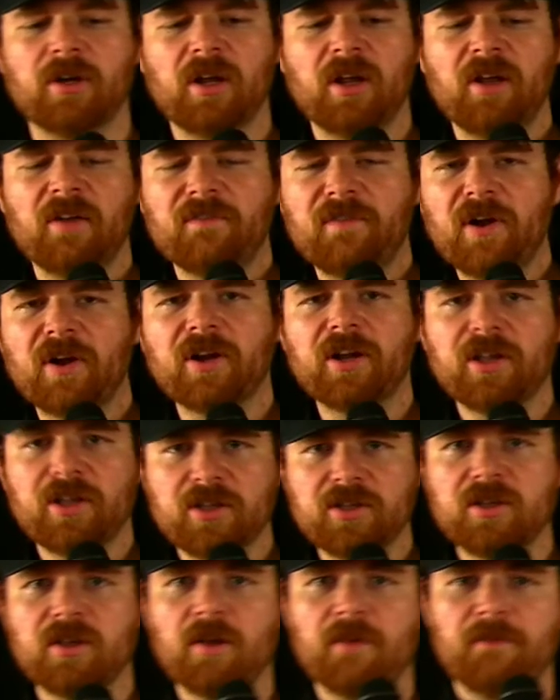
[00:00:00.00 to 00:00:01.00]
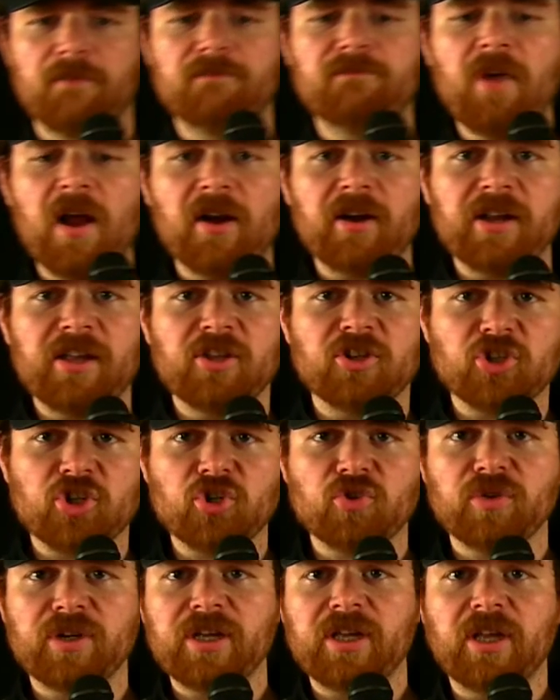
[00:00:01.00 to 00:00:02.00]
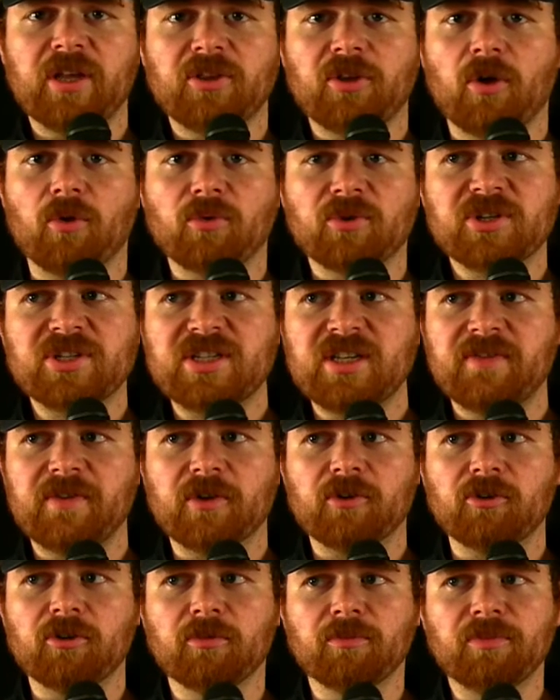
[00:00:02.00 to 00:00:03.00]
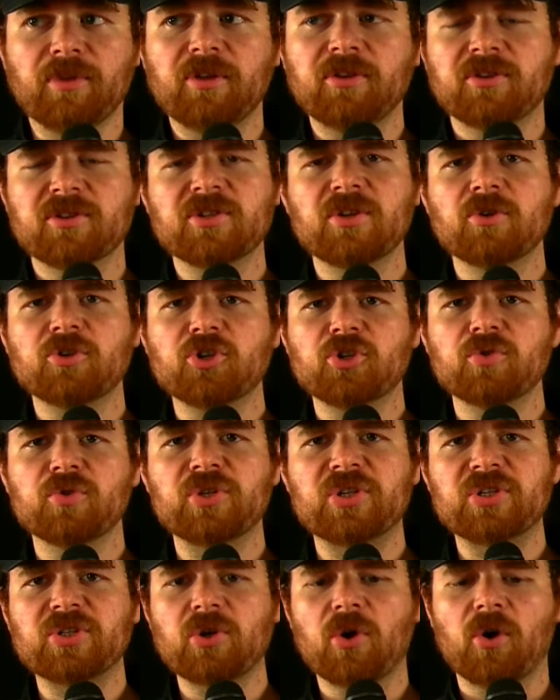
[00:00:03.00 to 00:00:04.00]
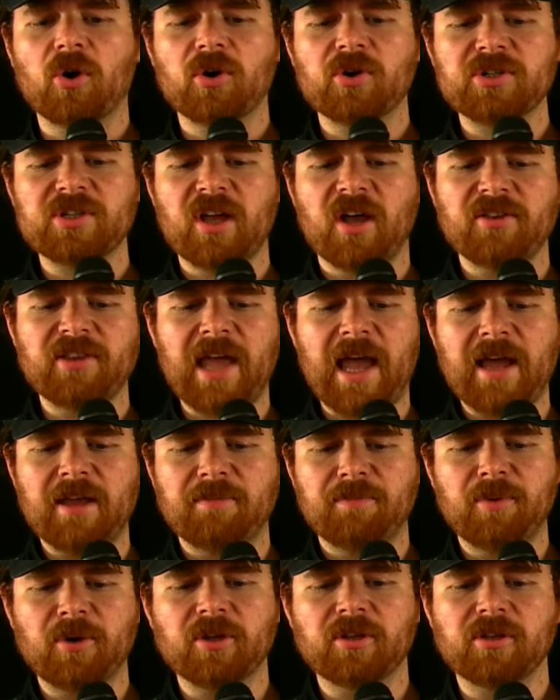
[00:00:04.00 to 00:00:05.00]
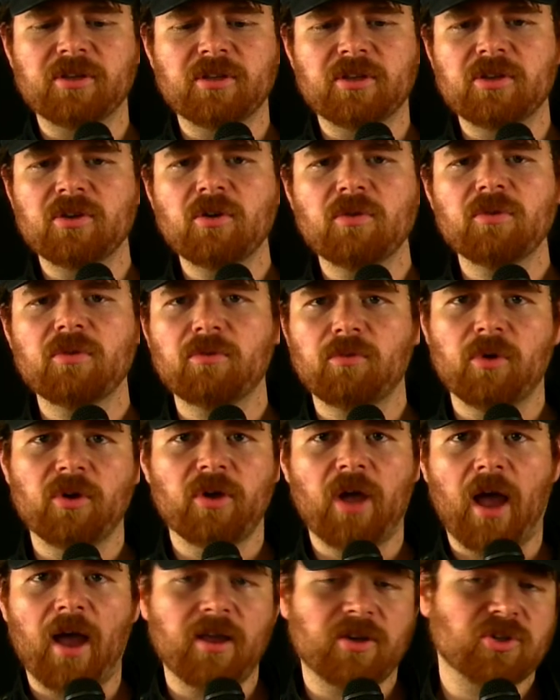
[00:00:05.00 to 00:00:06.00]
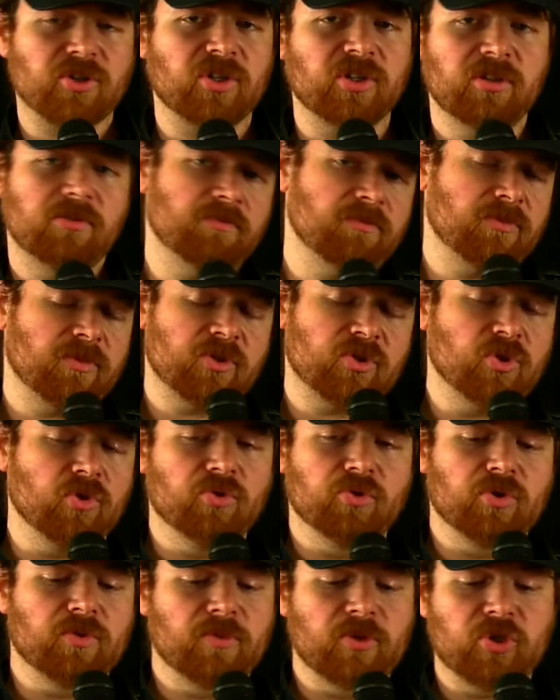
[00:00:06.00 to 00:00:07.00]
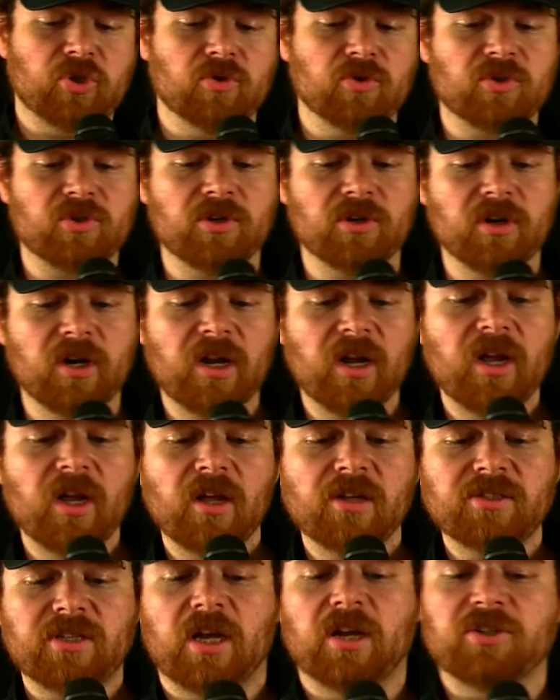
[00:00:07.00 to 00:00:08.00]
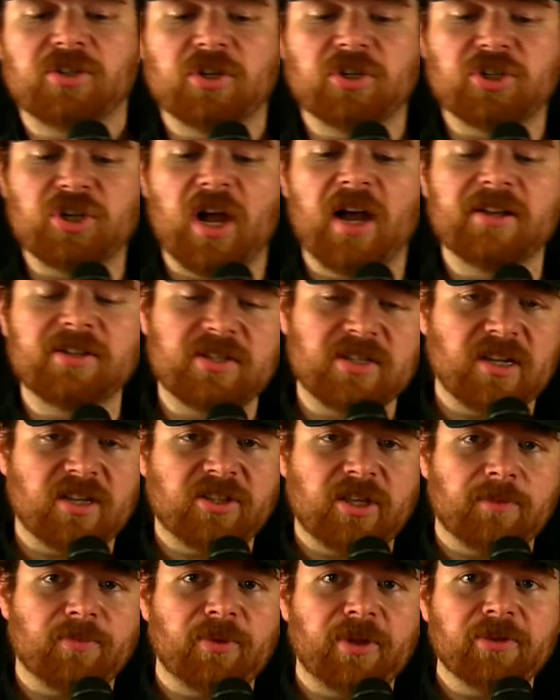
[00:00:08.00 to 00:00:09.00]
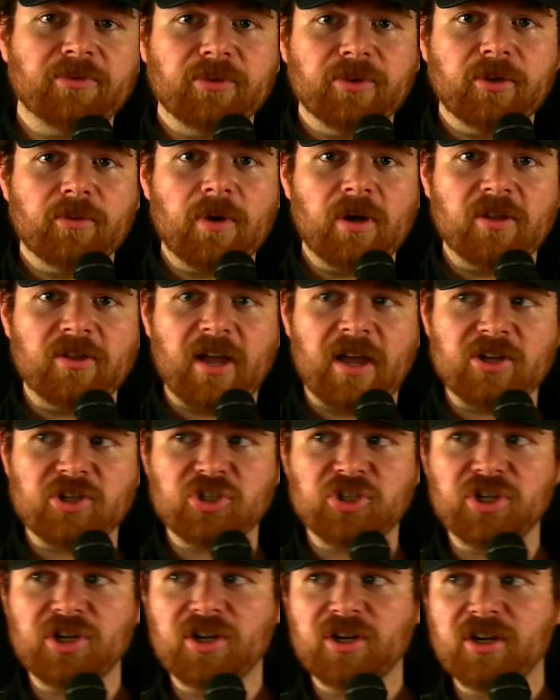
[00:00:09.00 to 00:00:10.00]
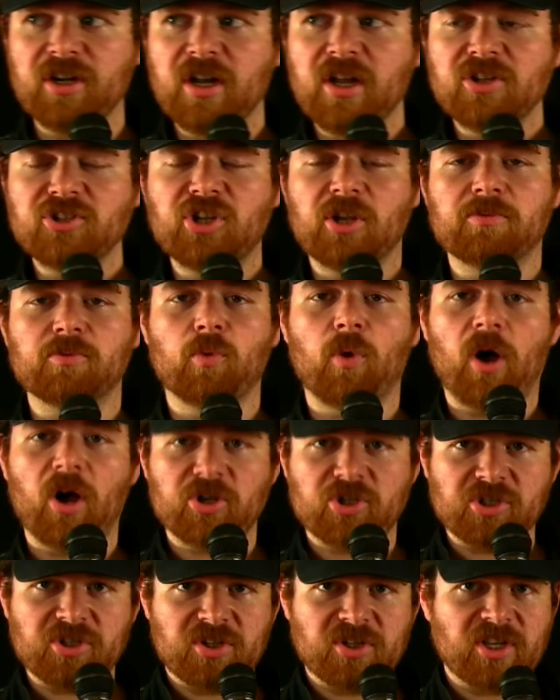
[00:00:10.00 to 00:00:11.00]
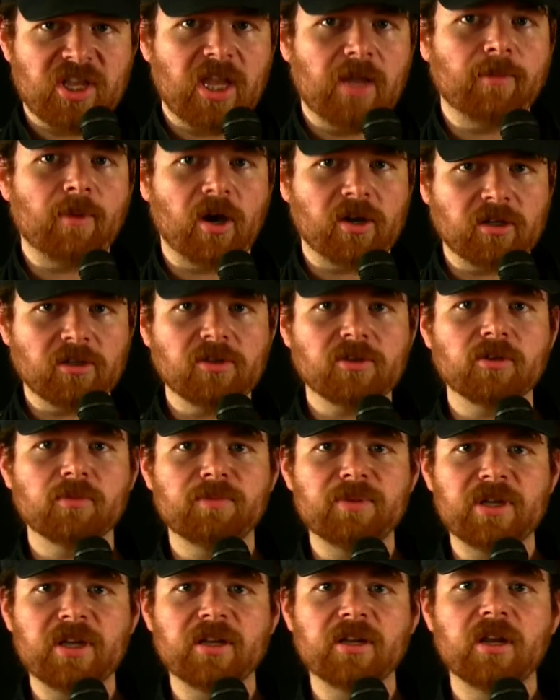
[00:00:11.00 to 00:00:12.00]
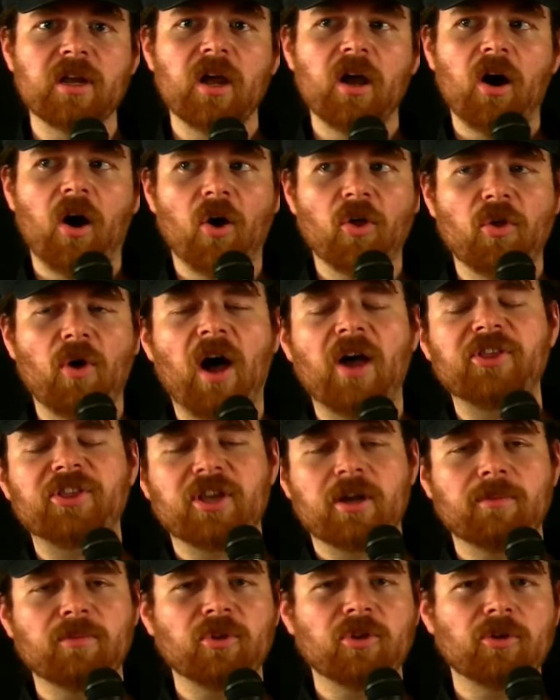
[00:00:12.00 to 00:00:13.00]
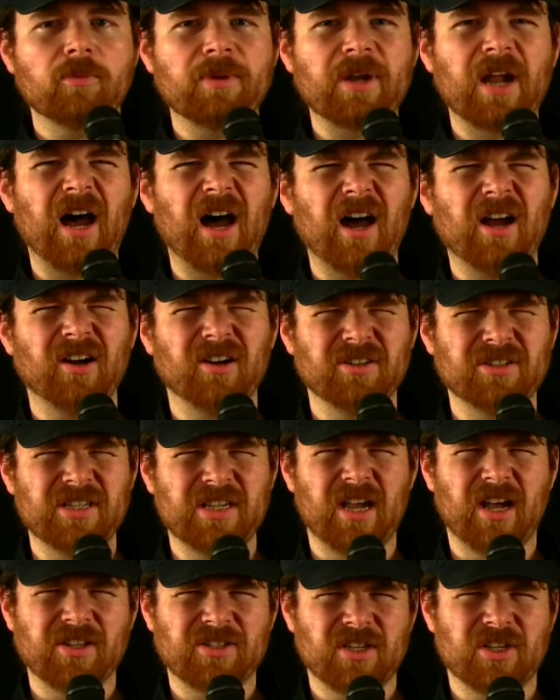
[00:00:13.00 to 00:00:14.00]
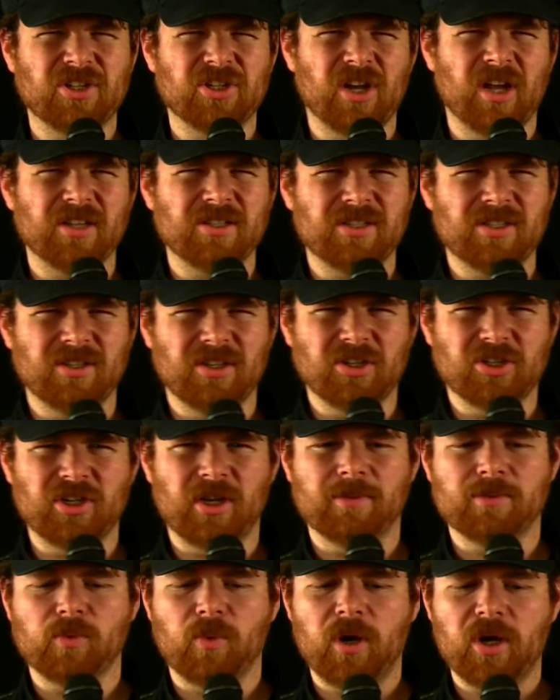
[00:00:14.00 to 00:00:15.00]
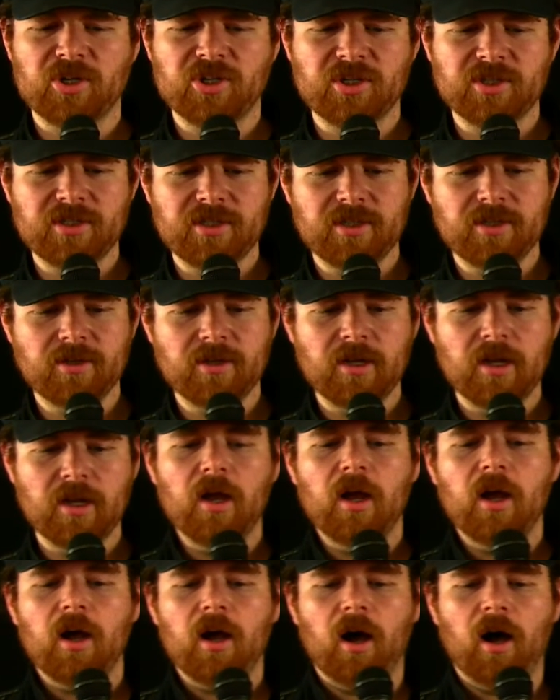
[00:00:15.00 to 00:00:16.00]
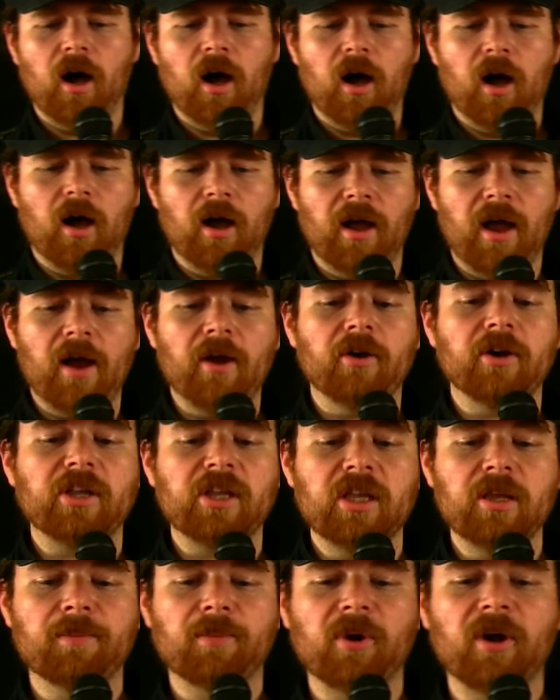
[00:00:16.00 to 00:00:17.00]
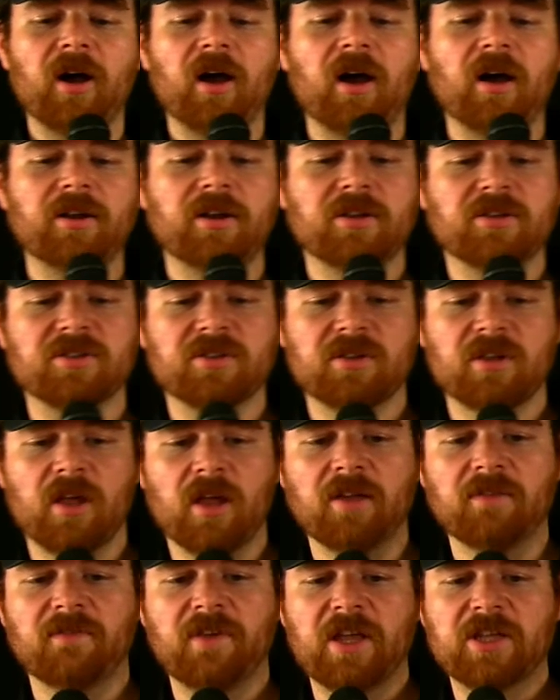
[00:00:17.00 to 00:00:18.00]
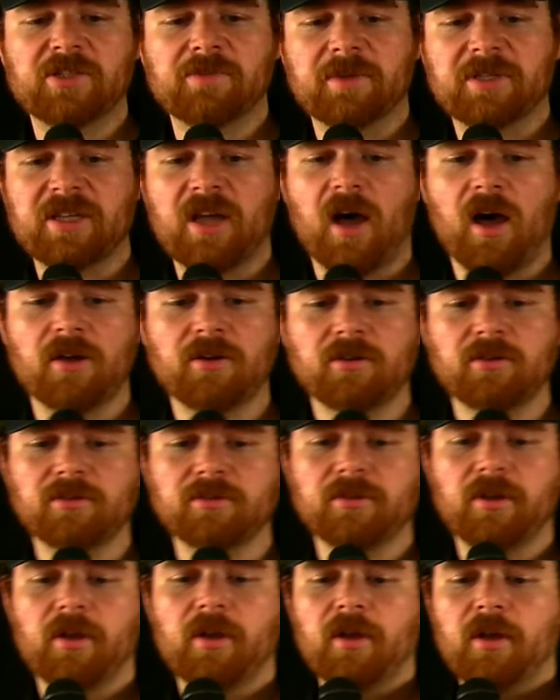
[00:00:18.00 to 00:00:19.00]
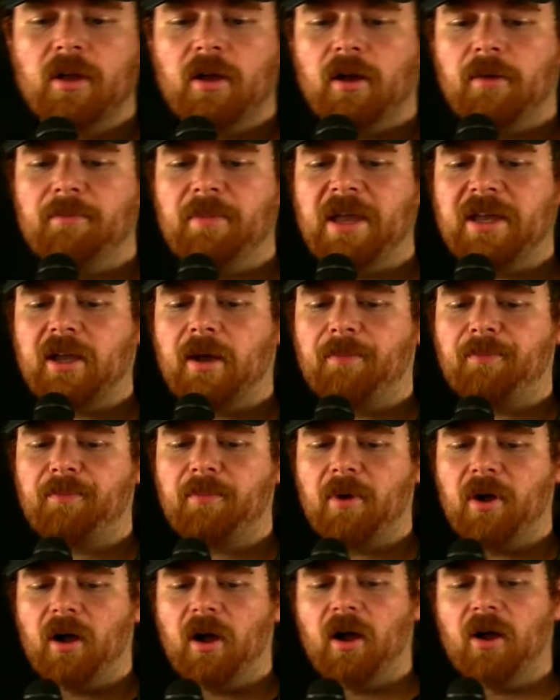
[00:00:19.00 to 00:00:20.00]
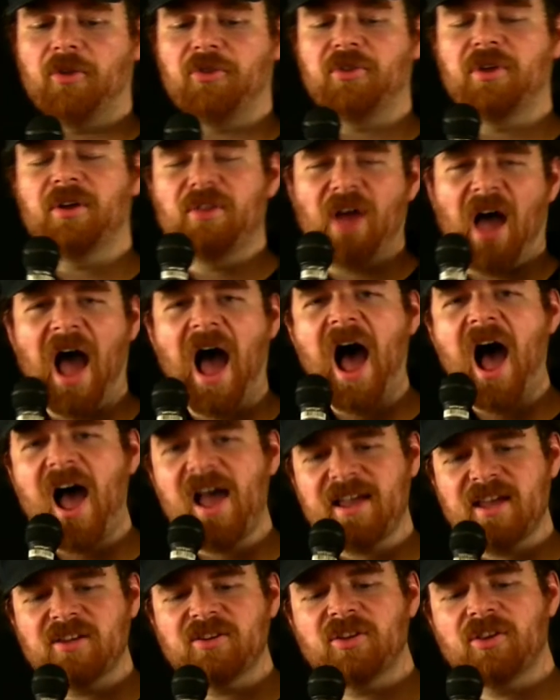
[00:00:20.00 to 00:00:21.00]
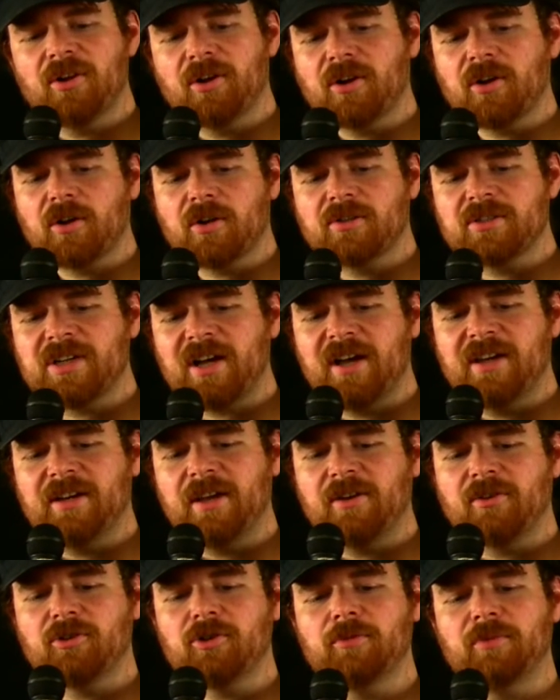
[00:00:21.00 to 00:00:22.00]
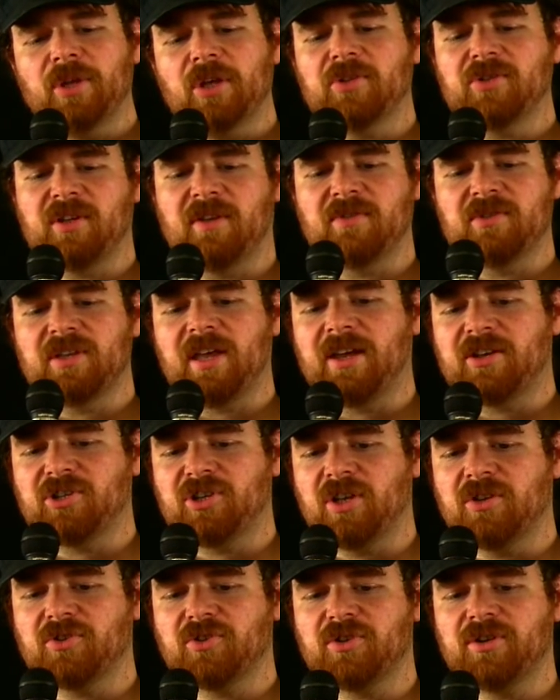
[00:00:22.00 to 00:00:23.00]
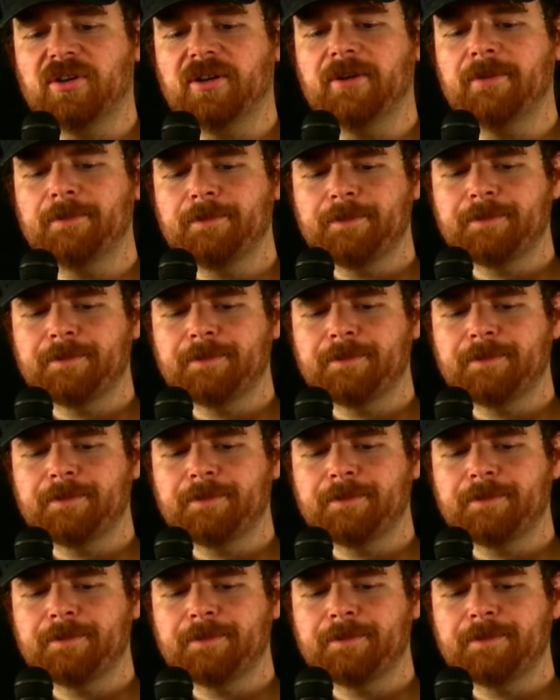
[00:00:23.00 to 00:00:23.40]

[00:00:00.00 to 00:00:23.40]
Very, very intriguing, though, receiving room. There's no true stars on that, but Juju Smith-Schuster, Deontay Johnson, I think, played really well last year. James Washington came on a little bit, although I think I'm a little bit higher on Deontay Johnson than James Washington. Eric Ebron and Vance McDonald make up the high end of their tight end room, and they also have Zach Gentry.